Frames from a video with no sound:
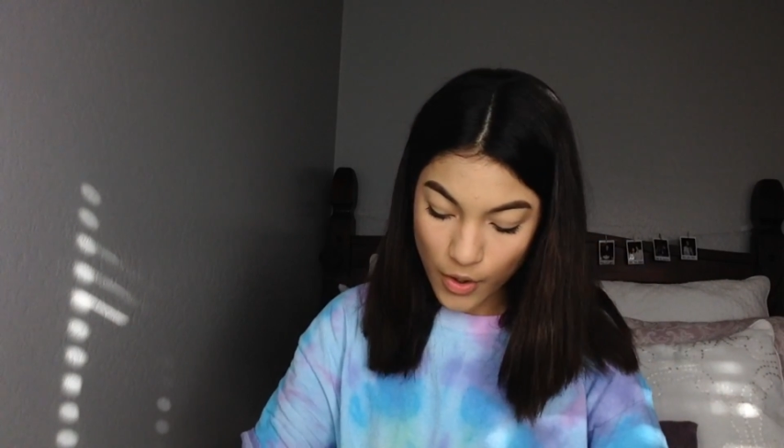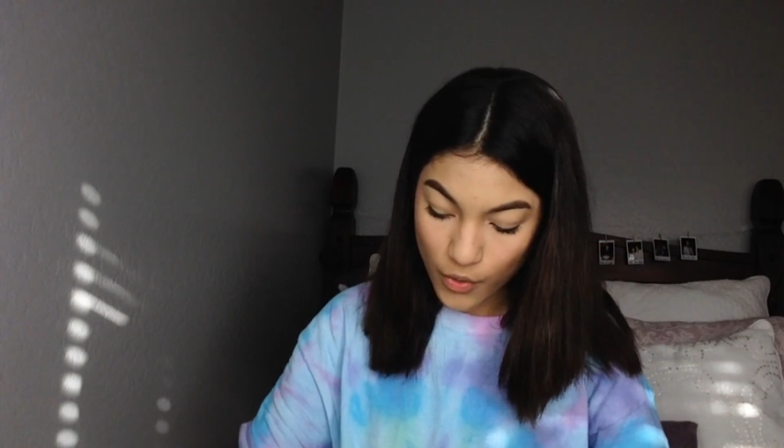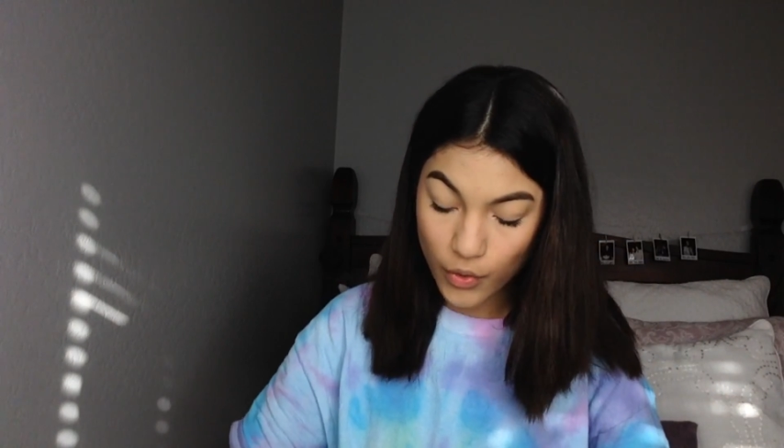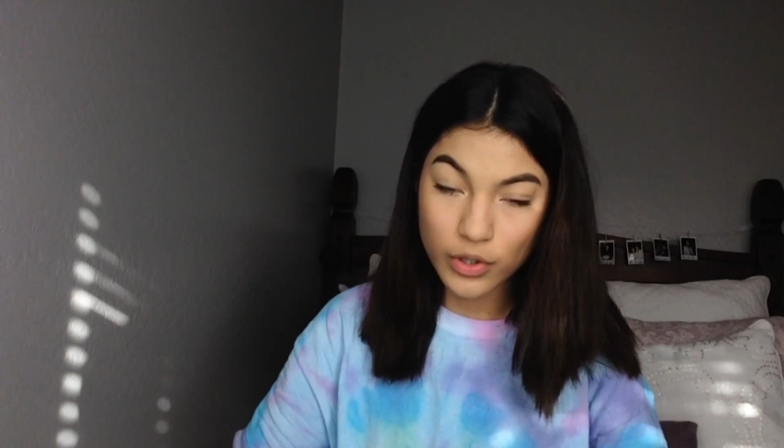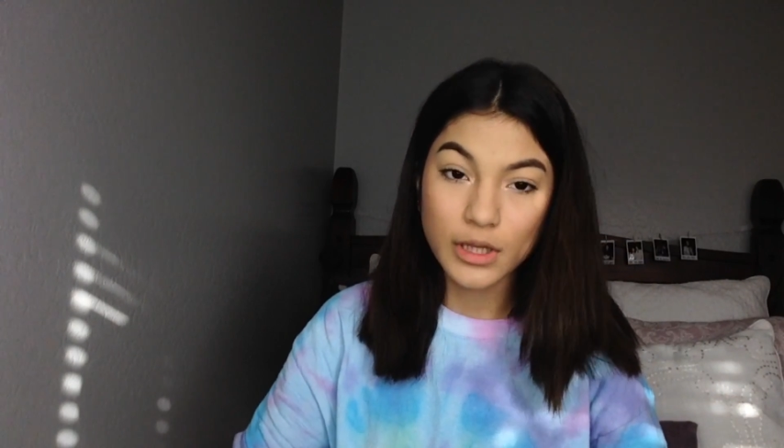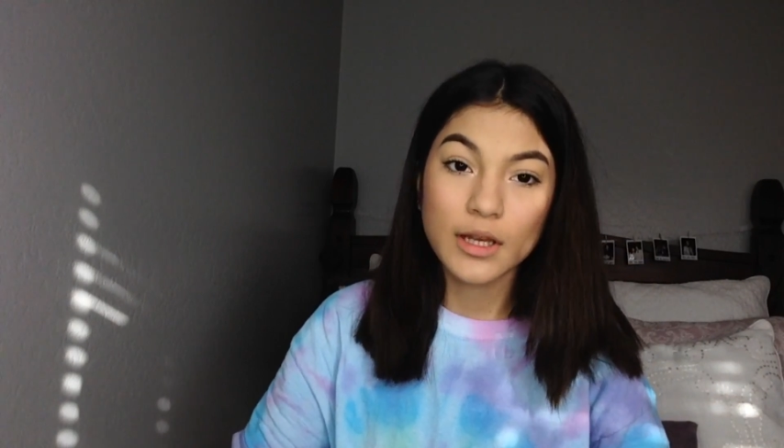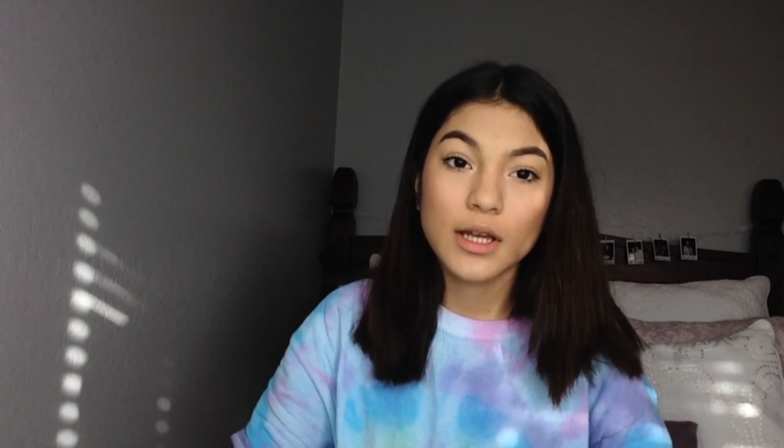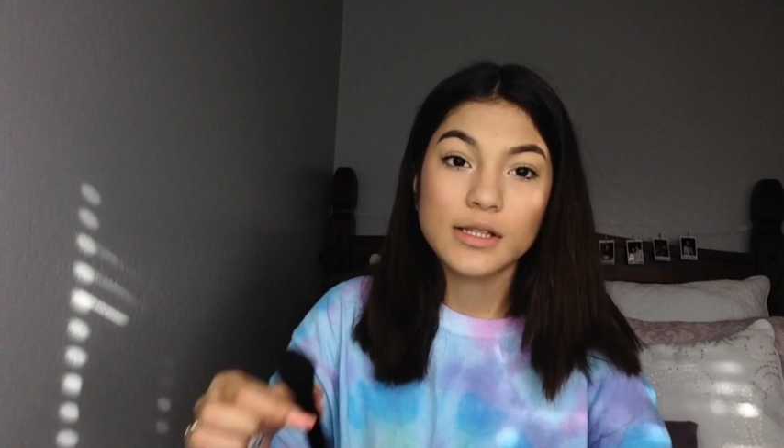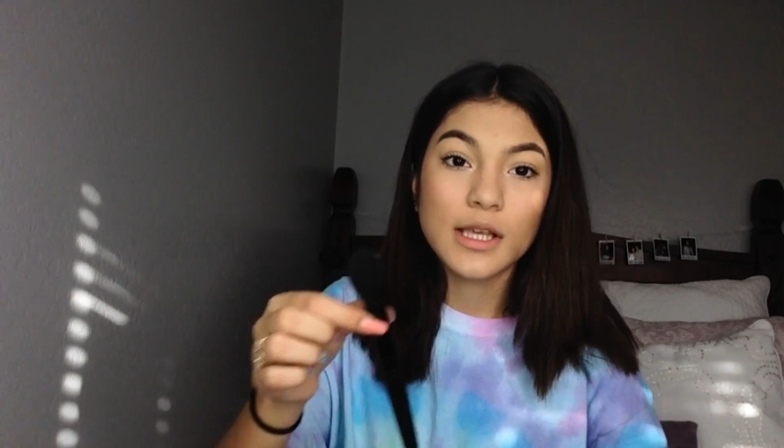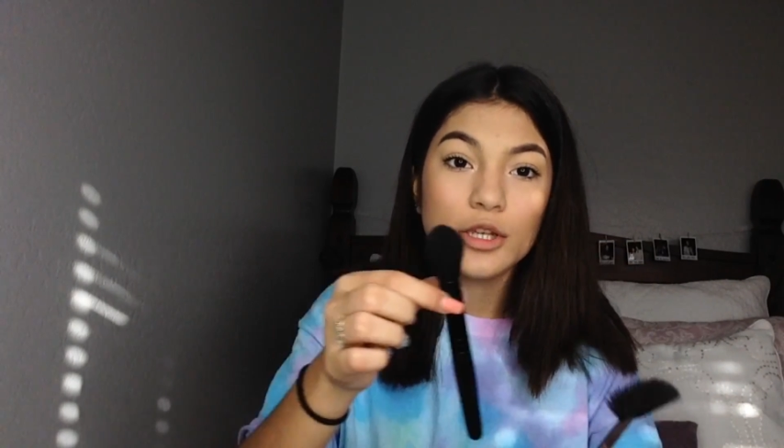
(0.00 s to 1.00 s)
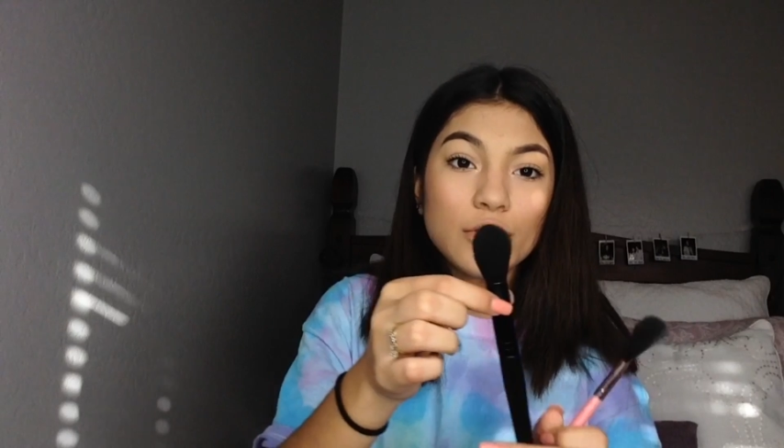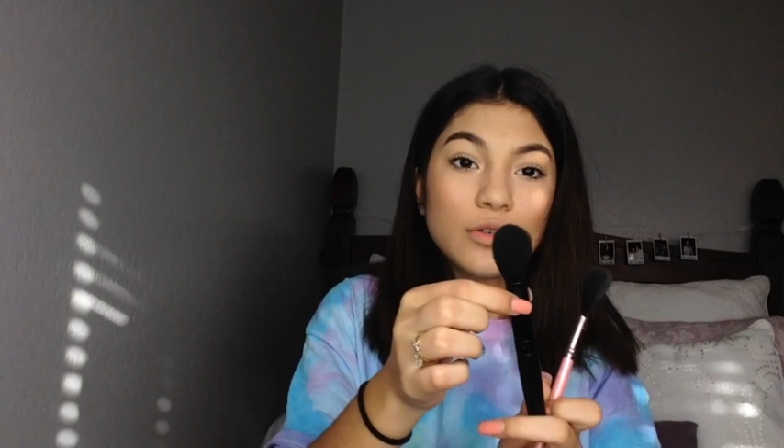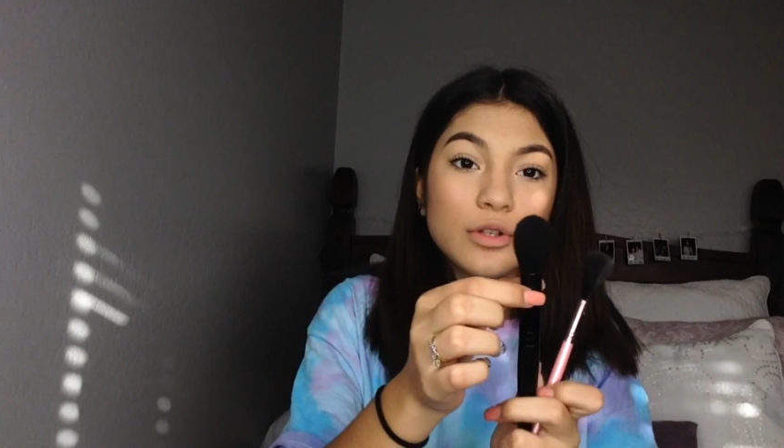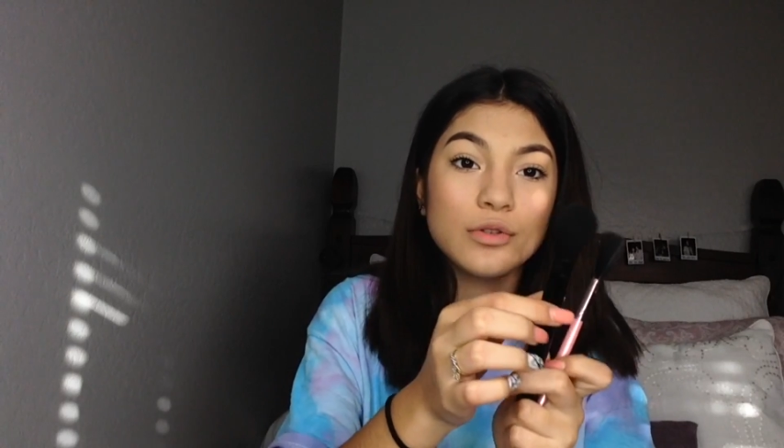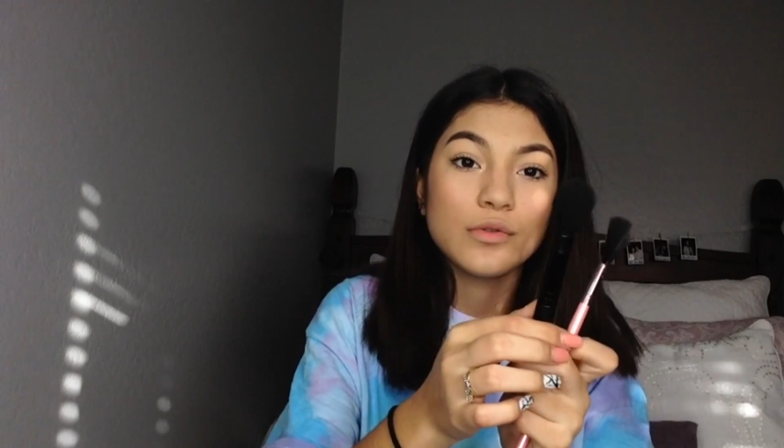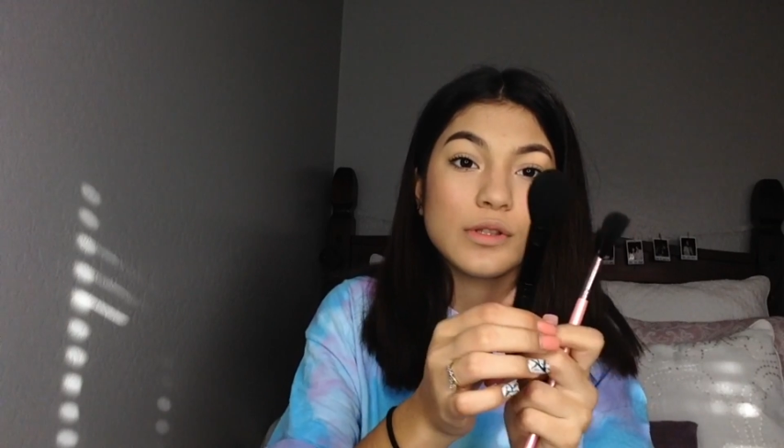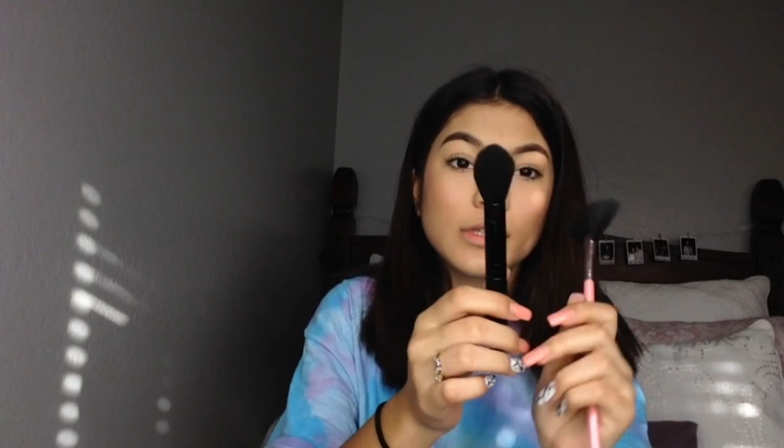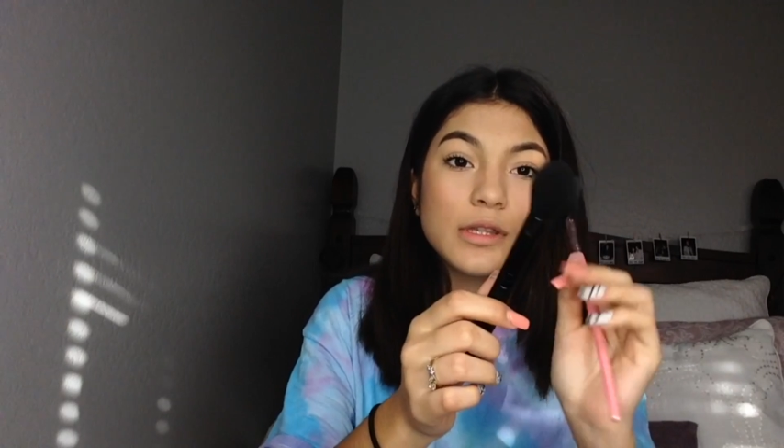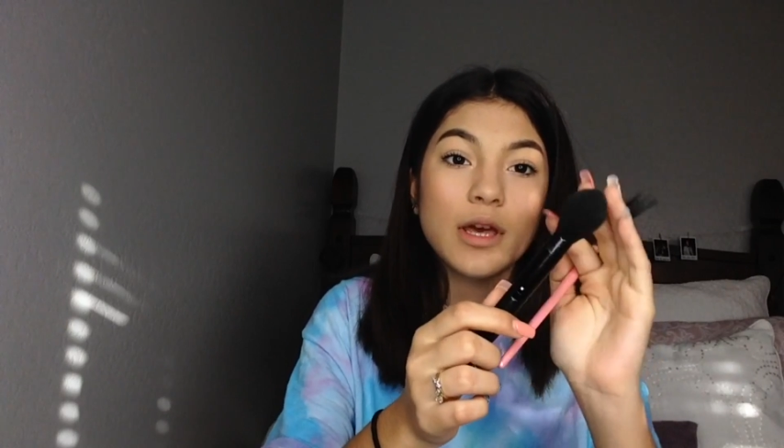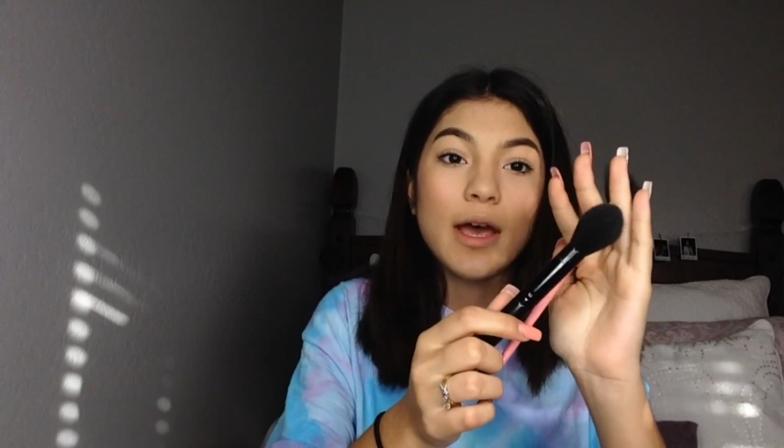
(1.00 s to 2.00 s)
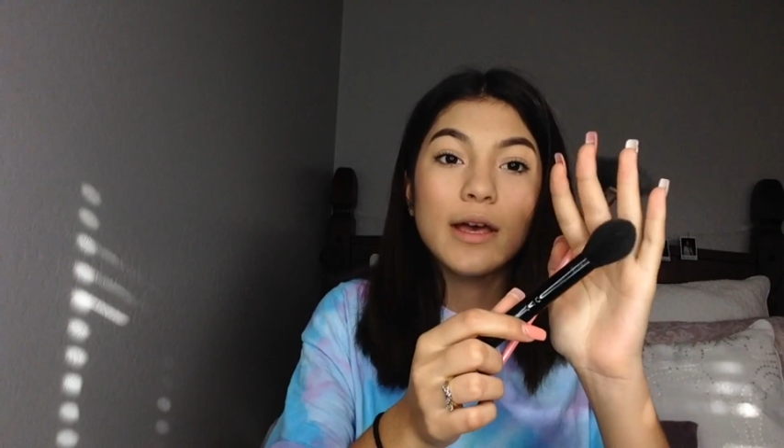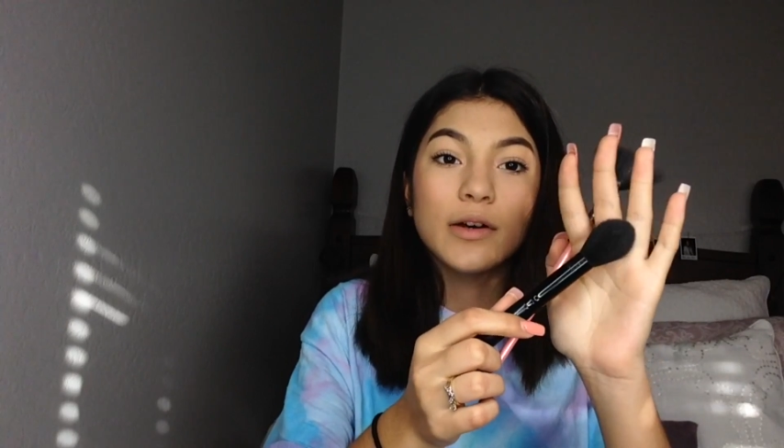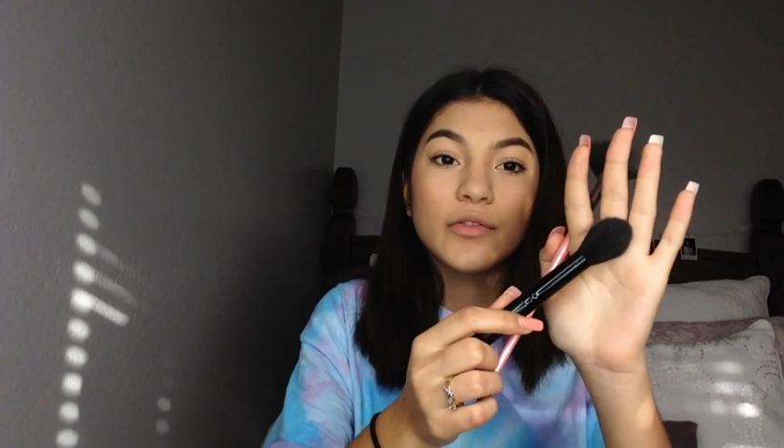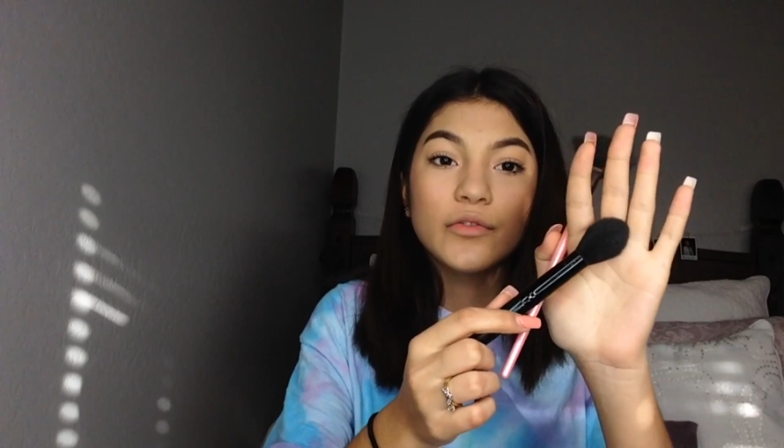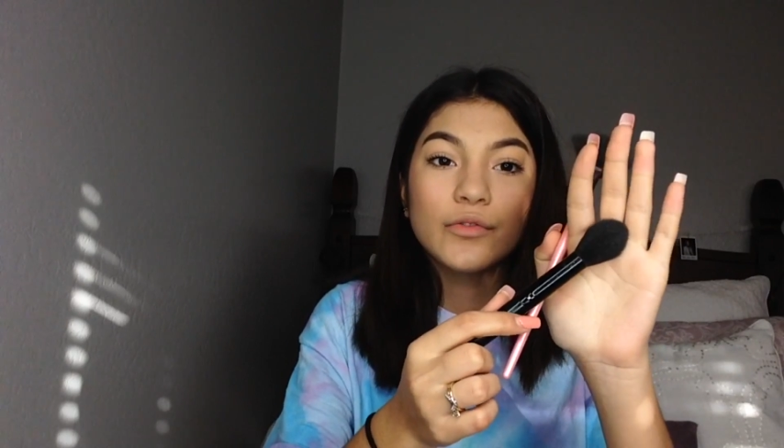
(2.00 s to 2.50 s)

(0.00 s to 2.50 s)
or like I said, you could use the e.l.f.